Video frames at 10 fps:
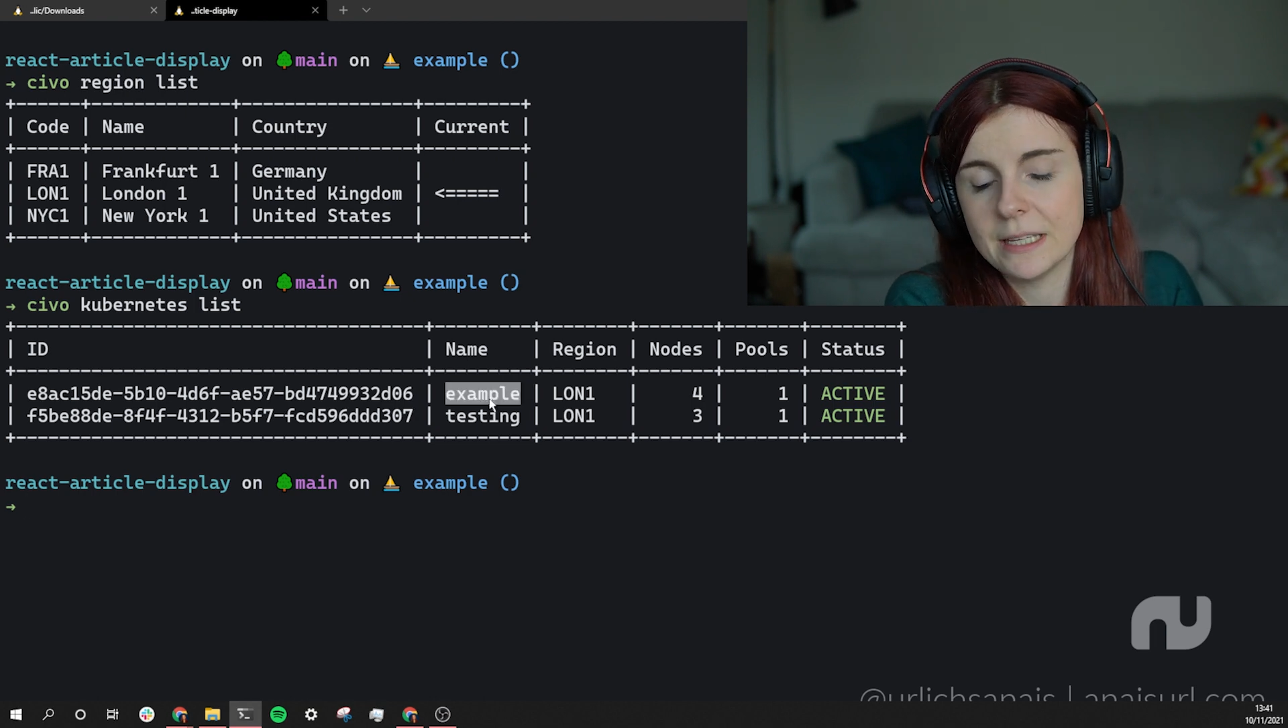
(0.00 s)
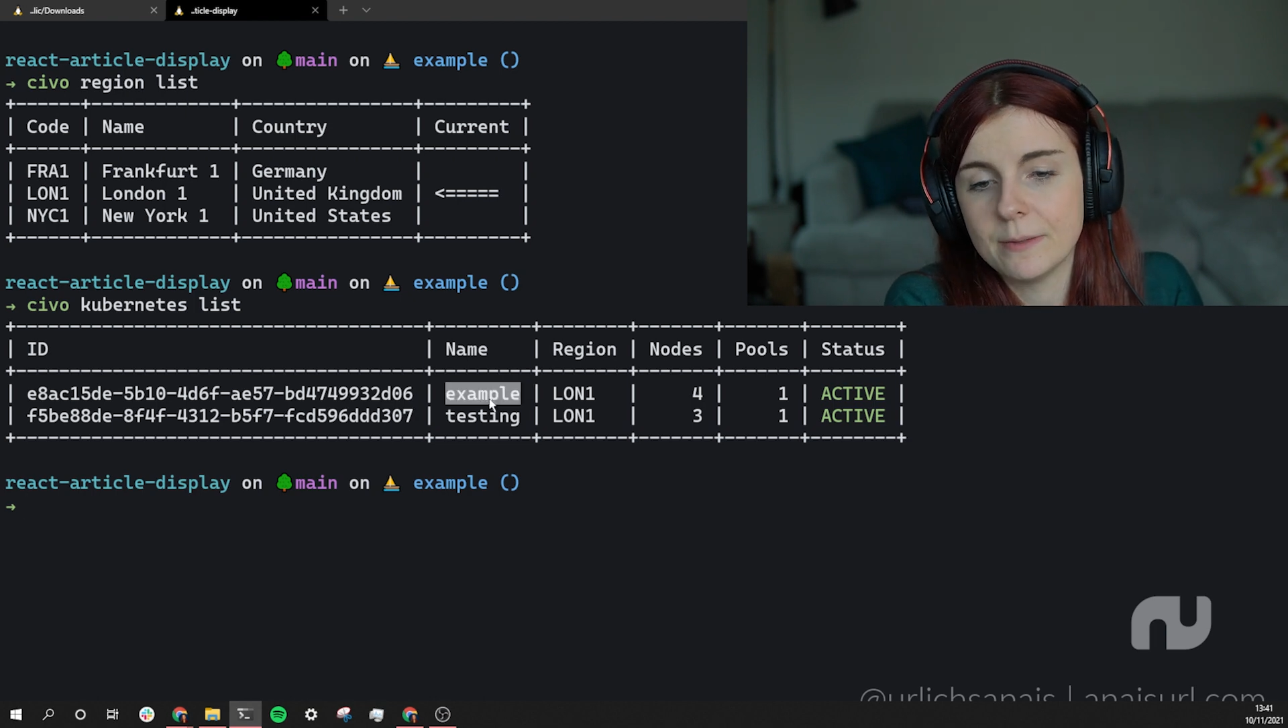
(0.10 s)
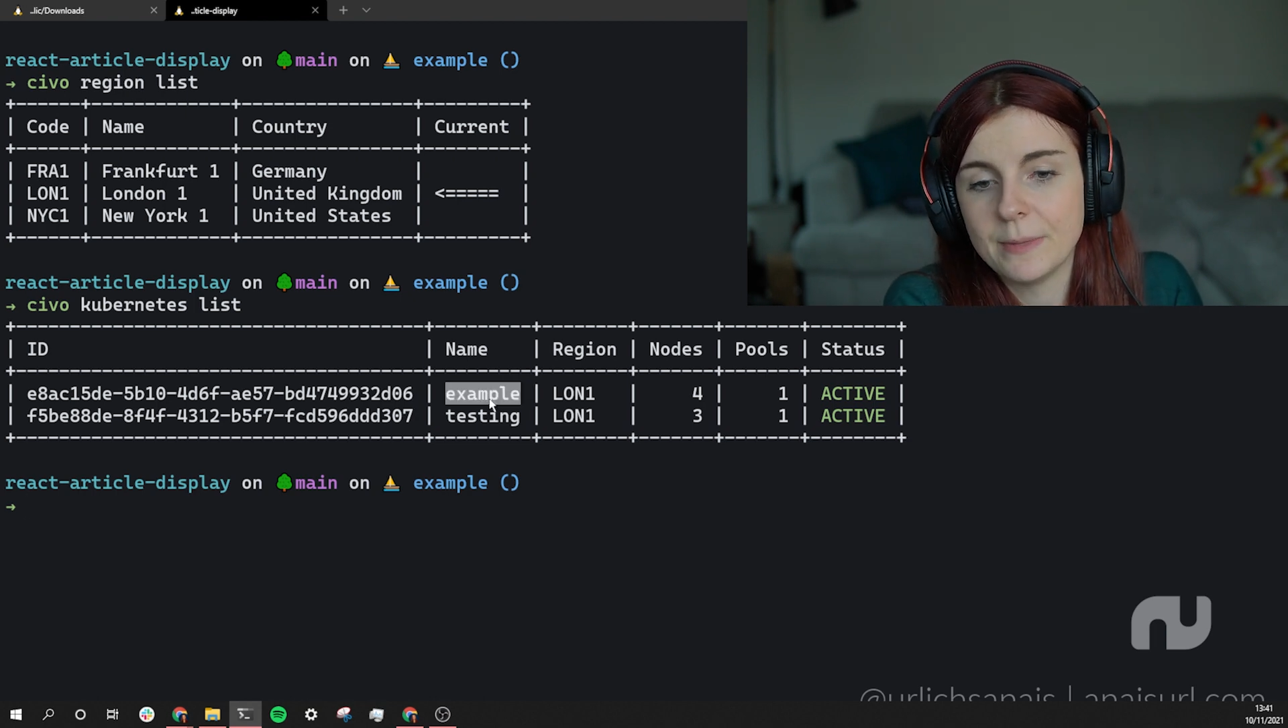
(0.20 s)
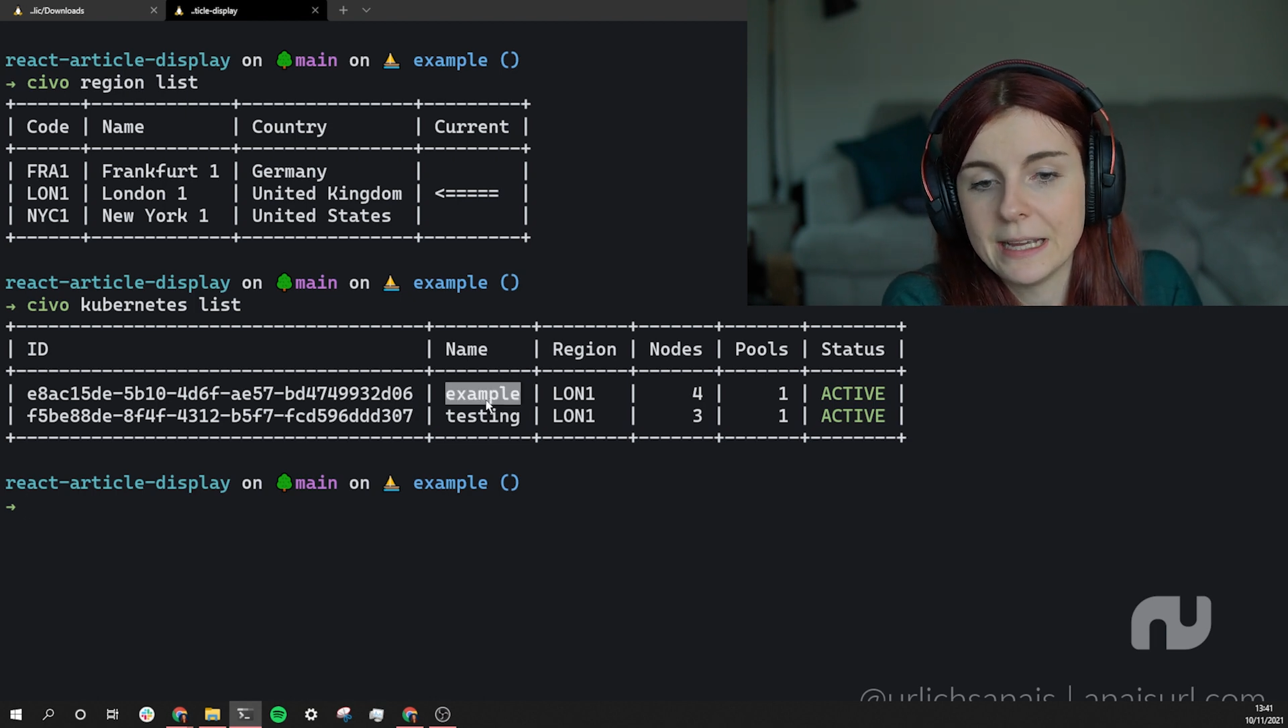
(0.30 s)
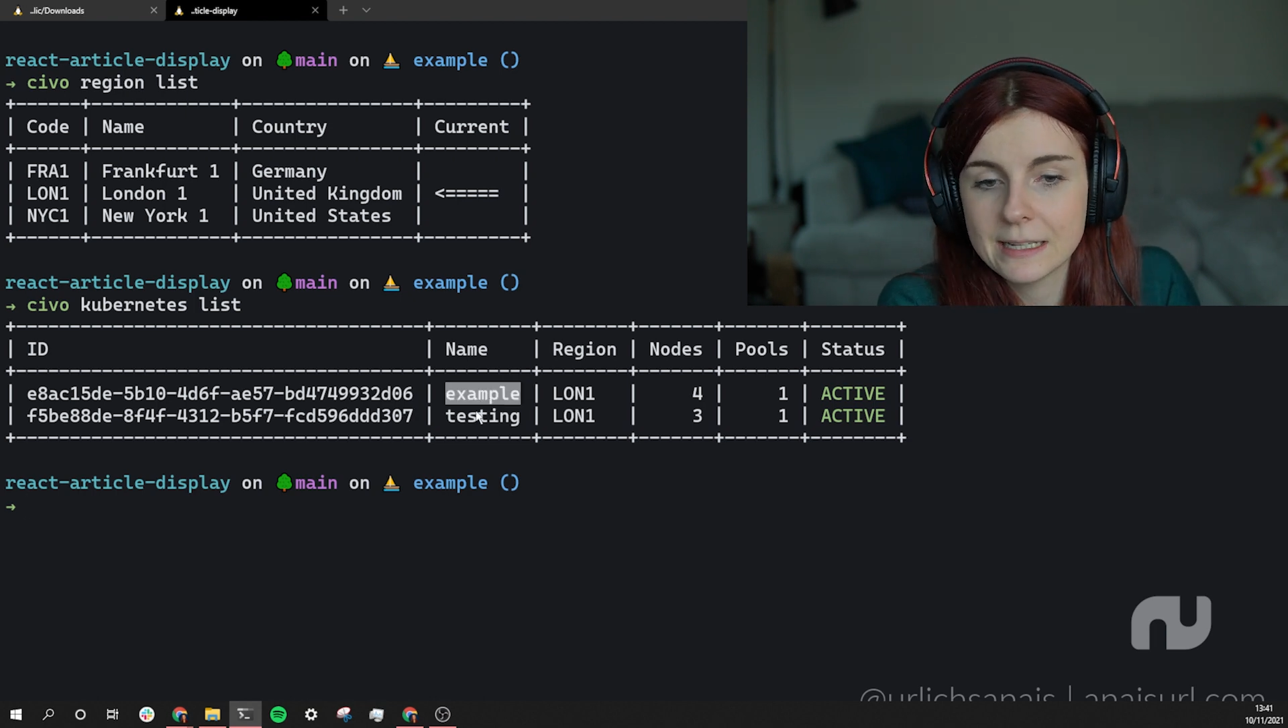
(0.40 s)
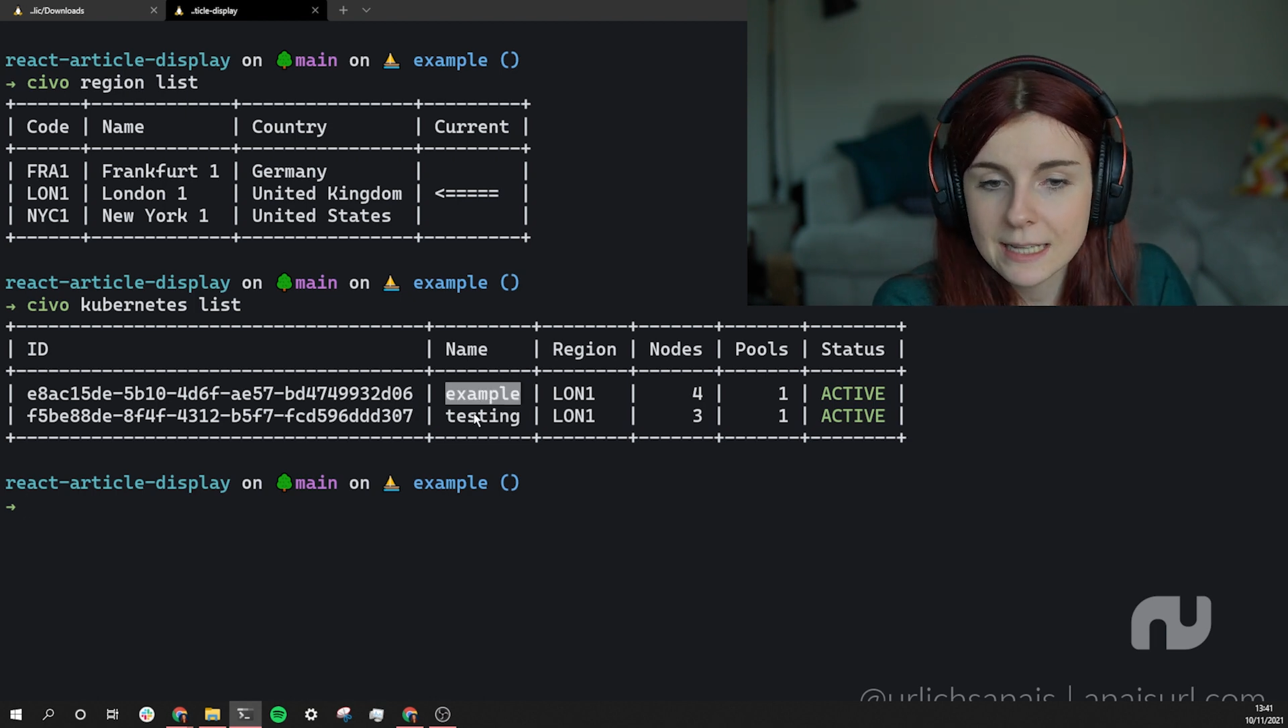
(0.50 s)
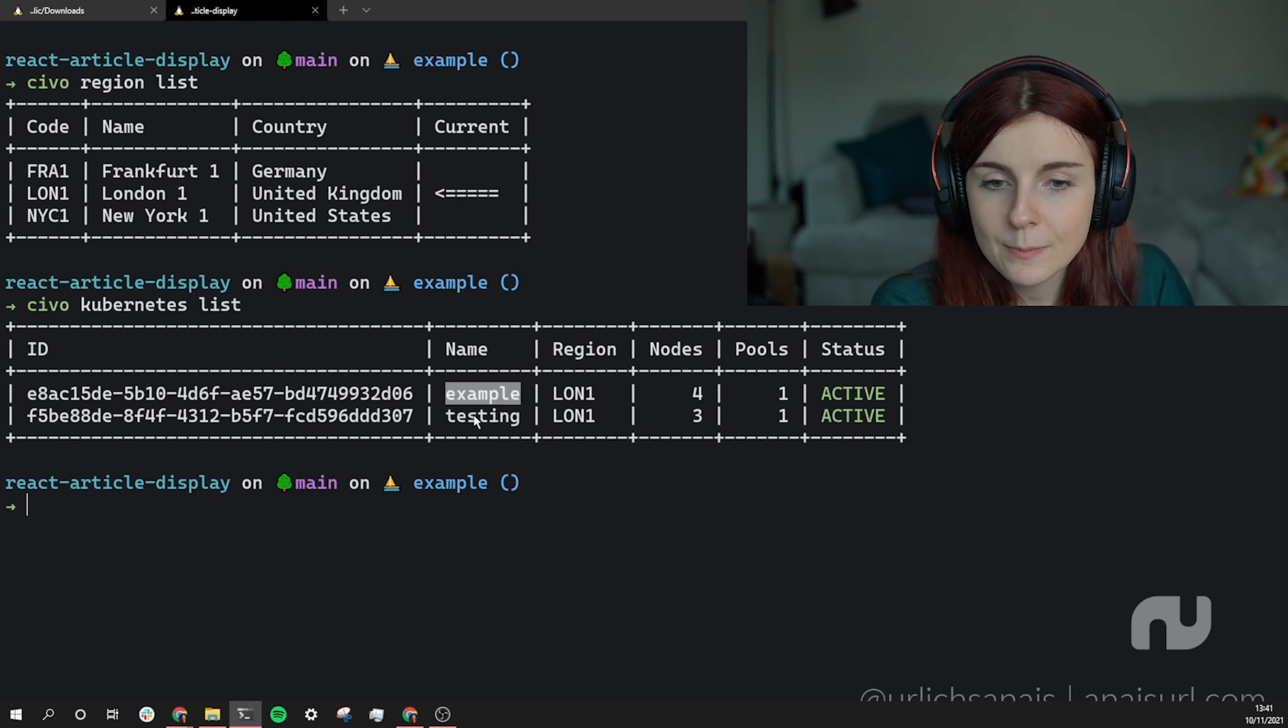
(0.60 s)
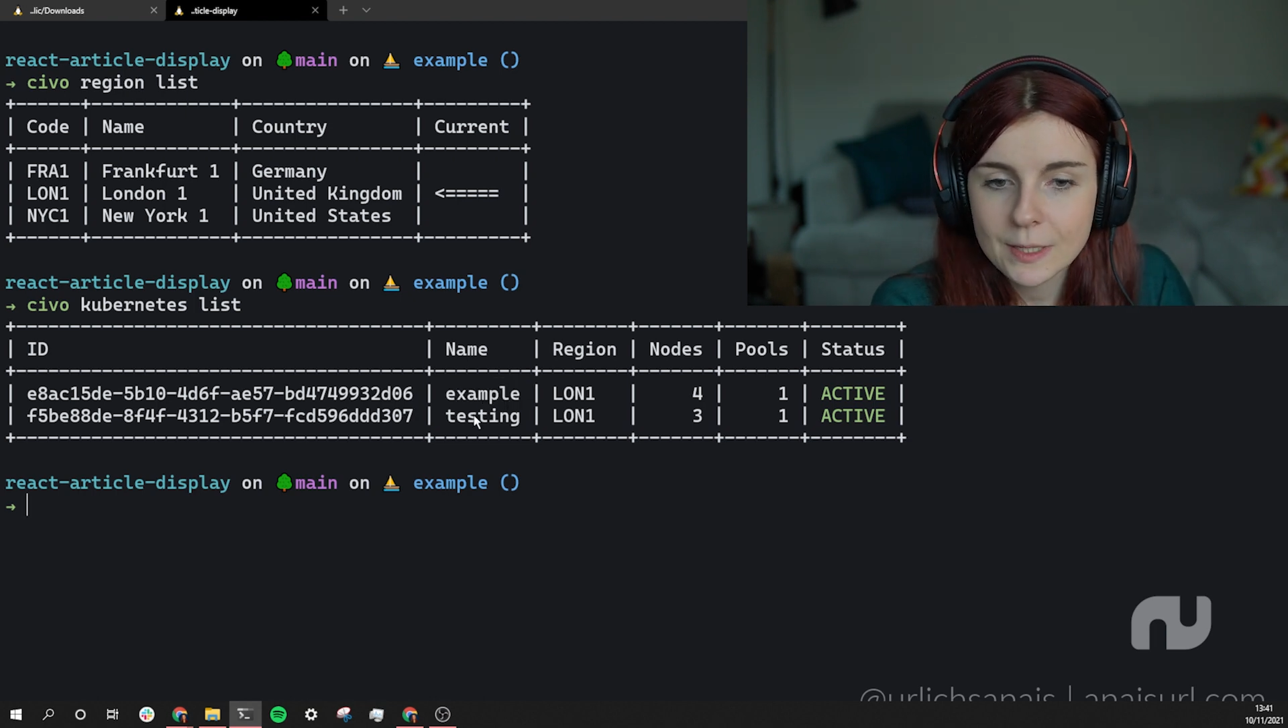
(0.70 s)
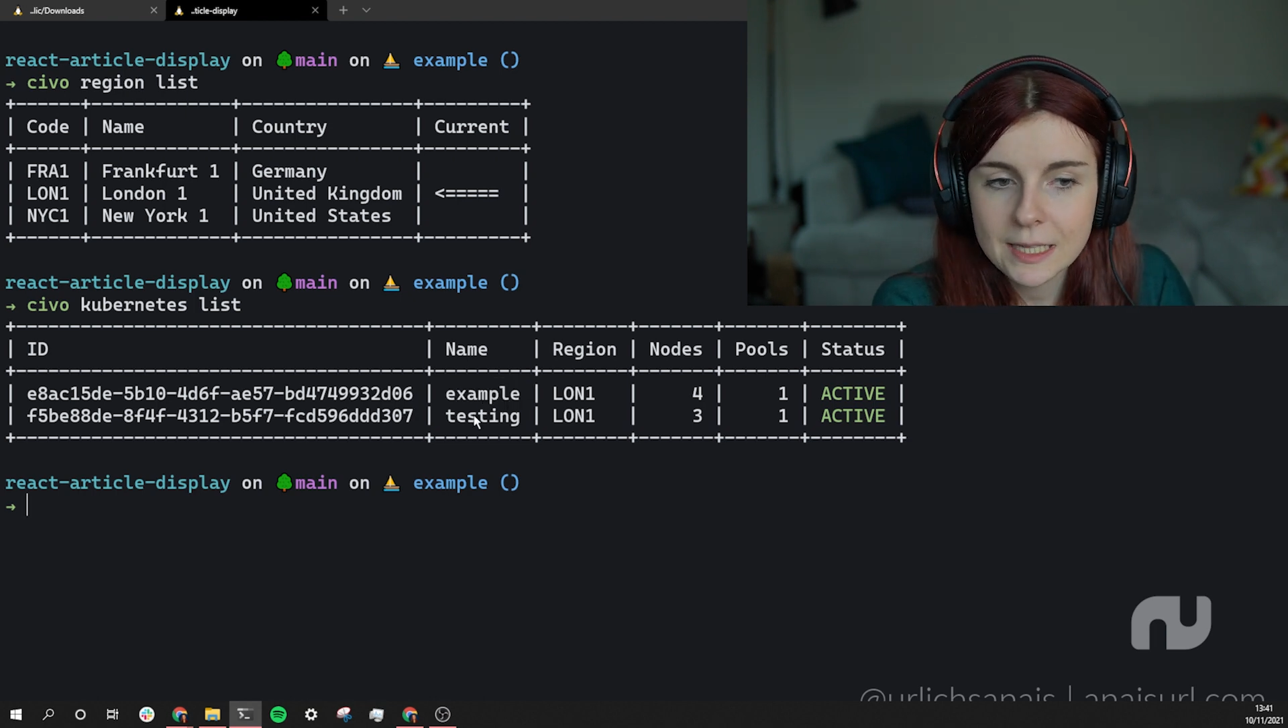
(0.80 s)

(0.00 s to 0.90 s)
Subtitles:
example